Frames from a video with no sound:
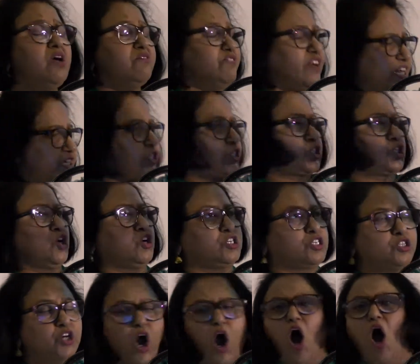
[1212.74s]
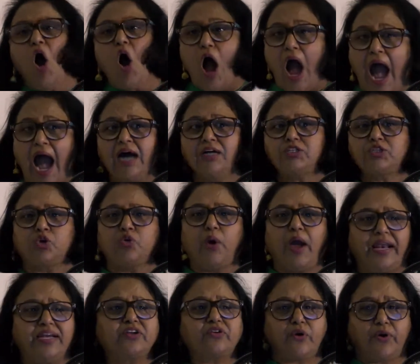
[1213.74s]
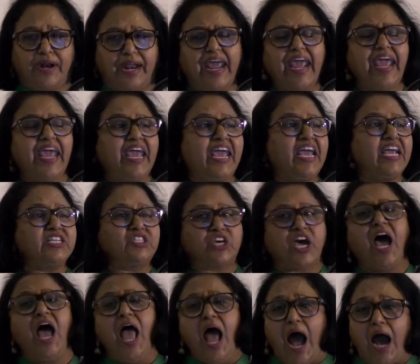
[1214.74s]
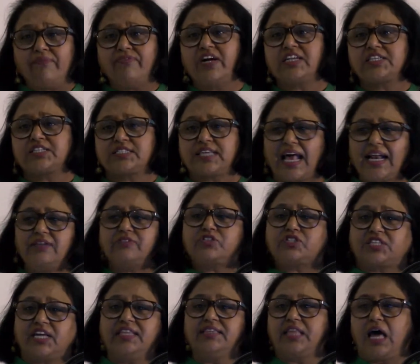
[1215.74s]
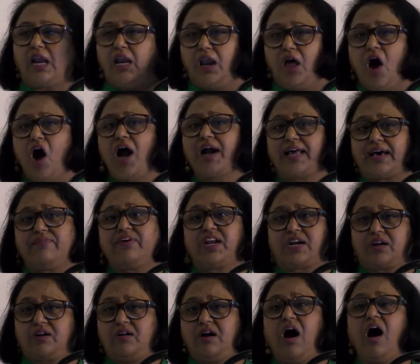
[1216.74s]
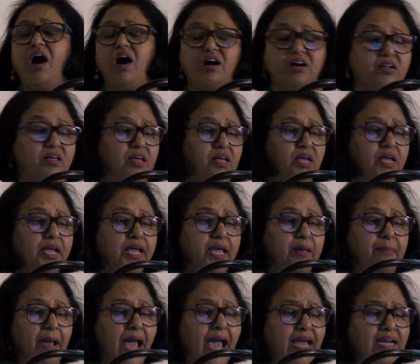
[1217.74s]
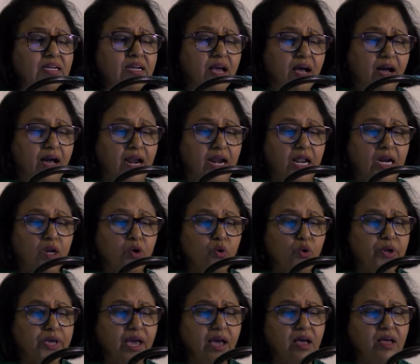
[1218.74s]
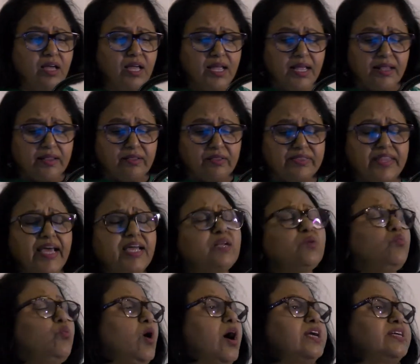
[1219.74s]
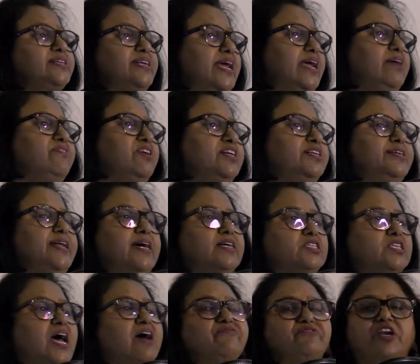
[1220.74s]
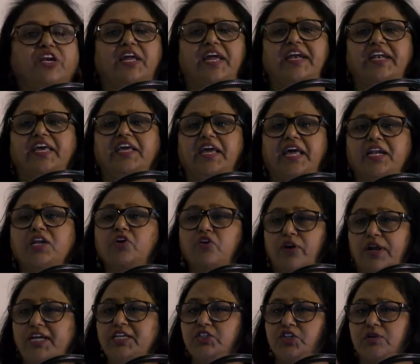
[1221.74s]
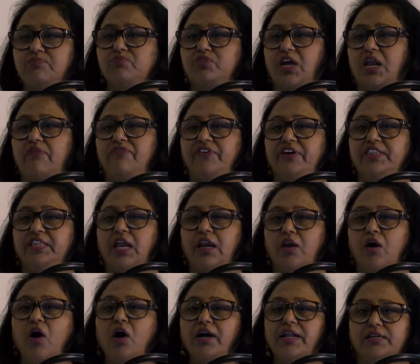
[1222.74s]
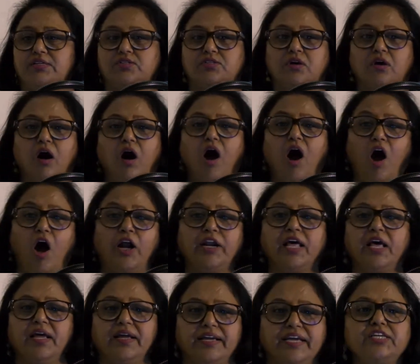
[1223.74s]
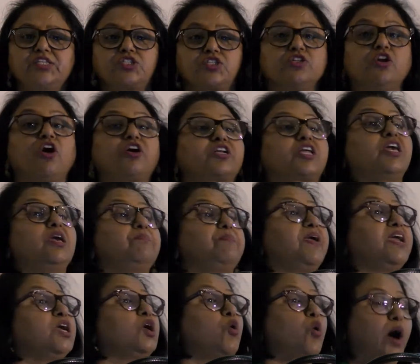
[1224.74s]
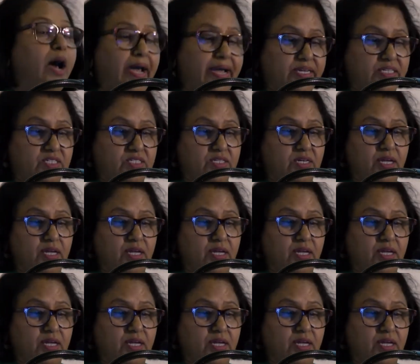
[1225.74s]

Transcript: we should know how to encourage ourselves in the Lord our God. Amen. Hallelujah. Then what David does after getting encouraged himself in the Lord as God is not keeping quiet.